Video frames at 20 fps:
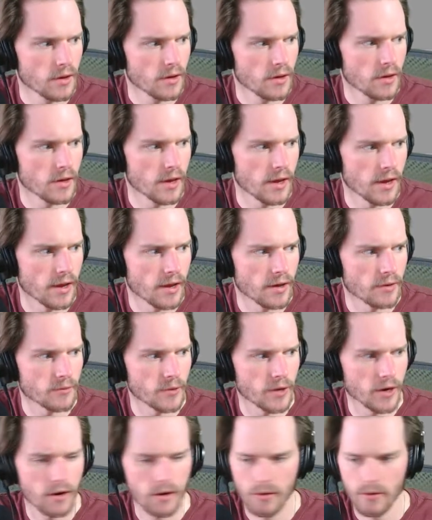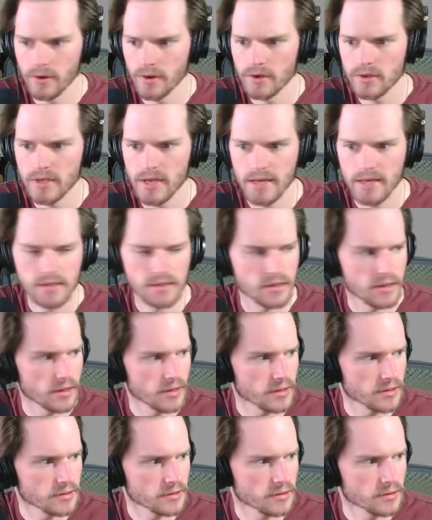And we are going to test
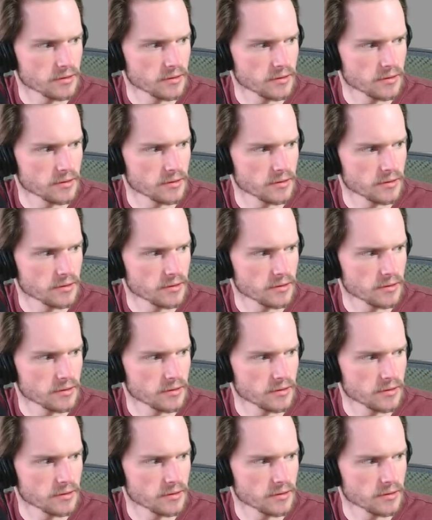this